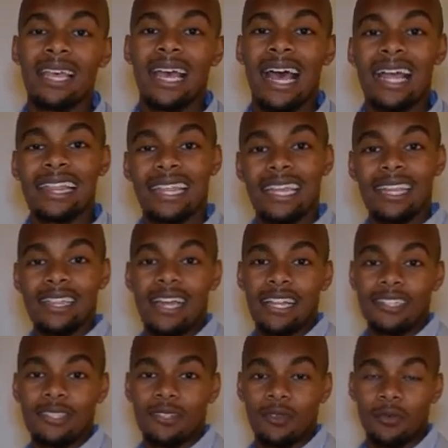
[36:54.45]
At the end of
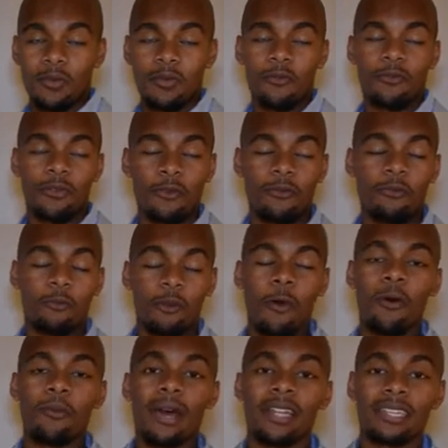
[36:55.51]
that, for
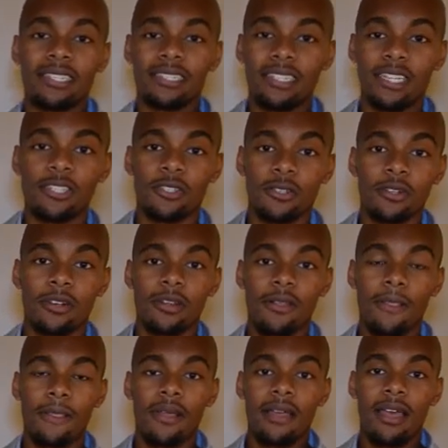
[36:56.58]
going back to Caesar,
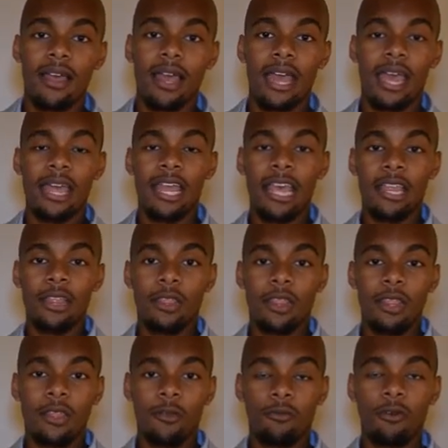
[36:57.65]
in
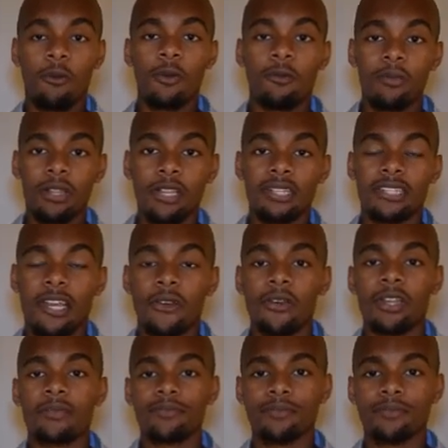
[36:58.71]
the Roman military,